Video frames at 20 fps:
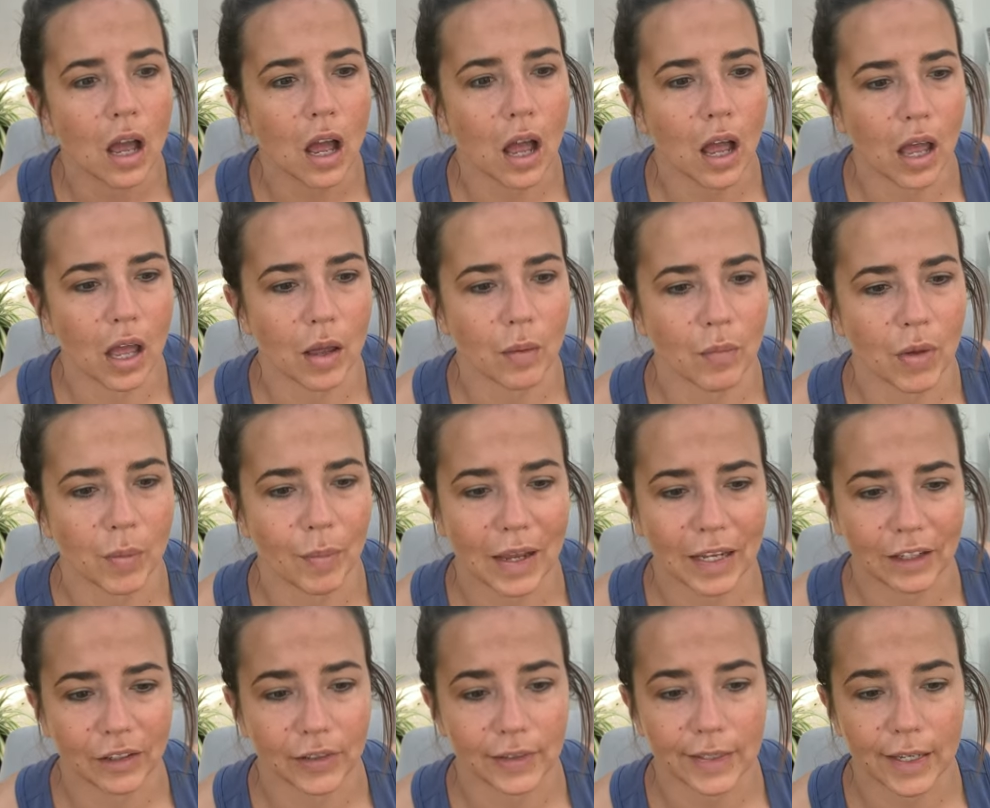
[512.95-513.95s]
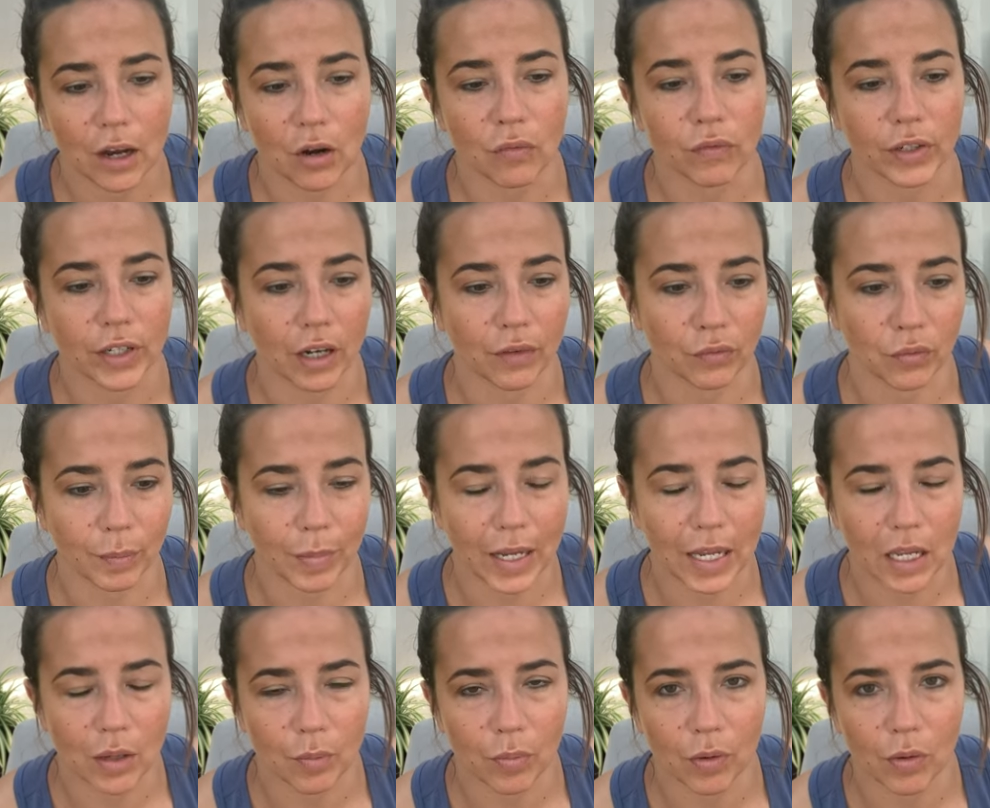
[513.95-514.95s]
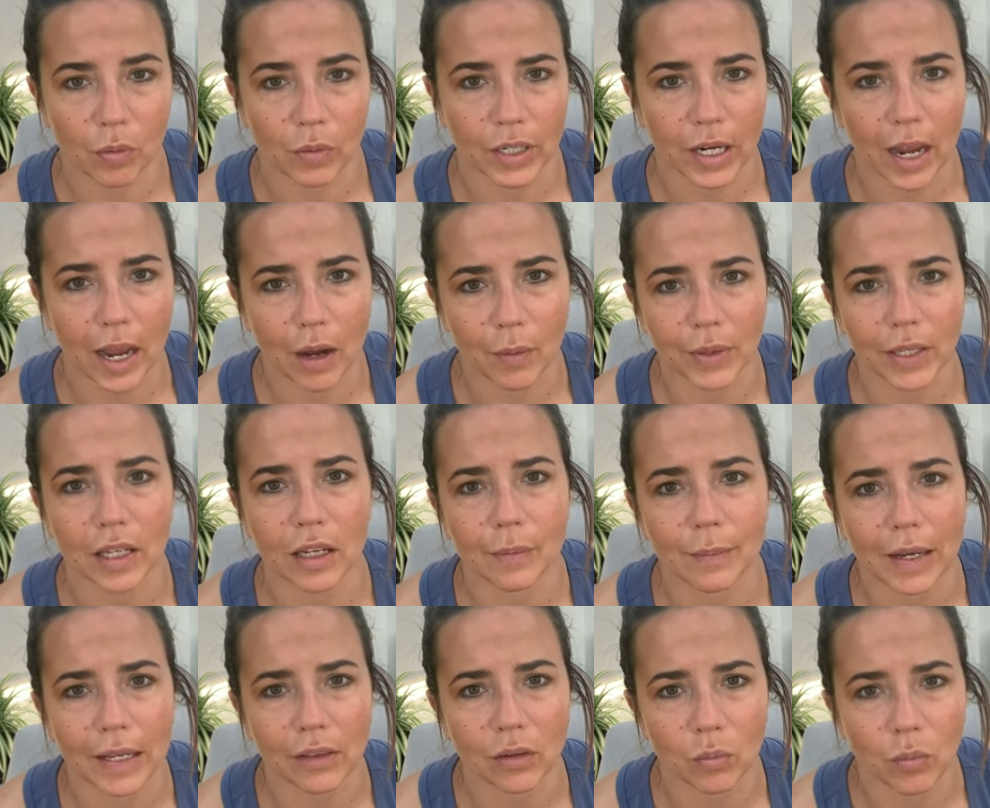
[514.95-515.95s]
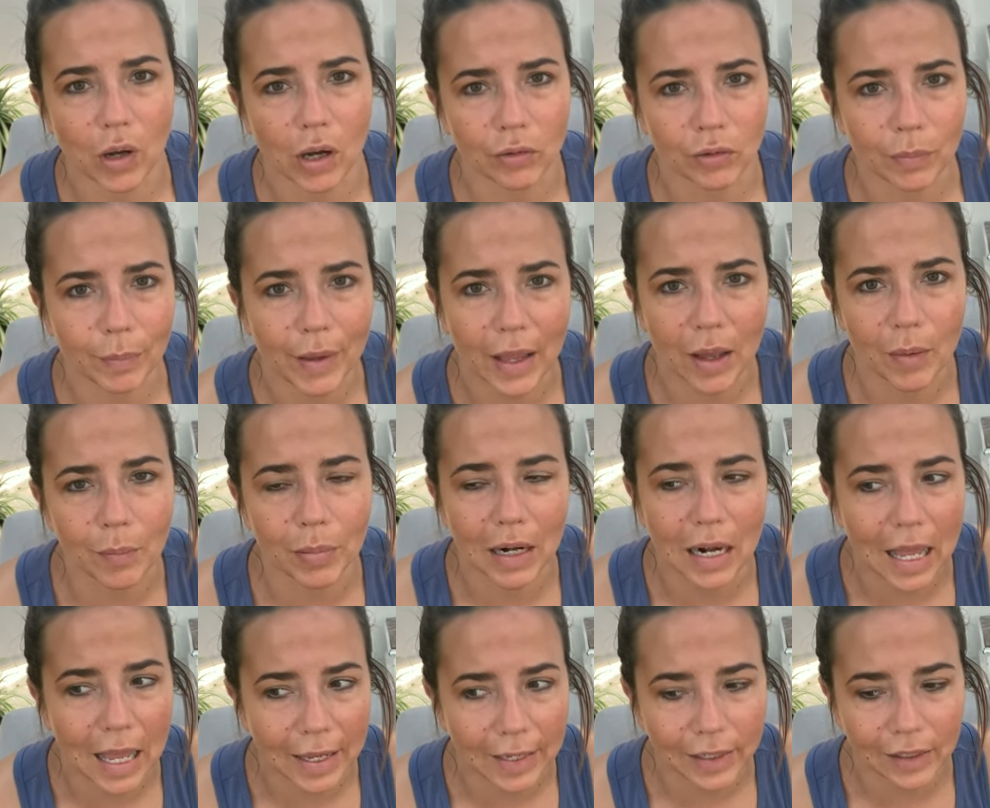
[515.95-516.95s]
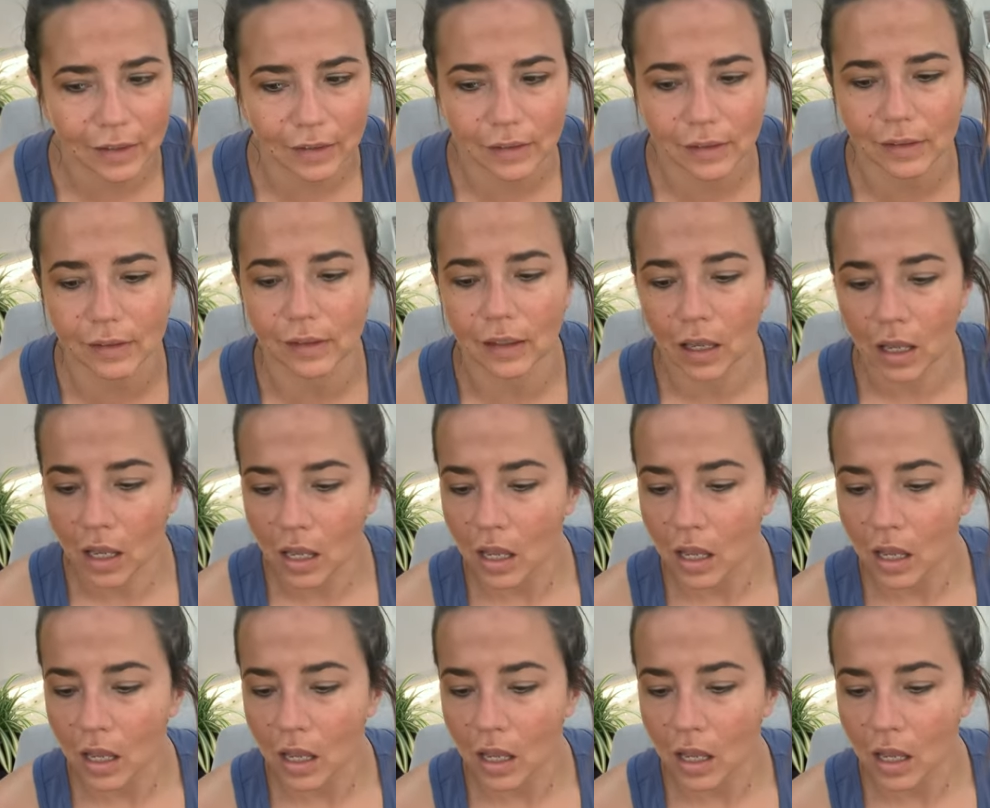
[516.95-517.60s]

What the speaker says: about yourself and other people, and how we can make the world a better place.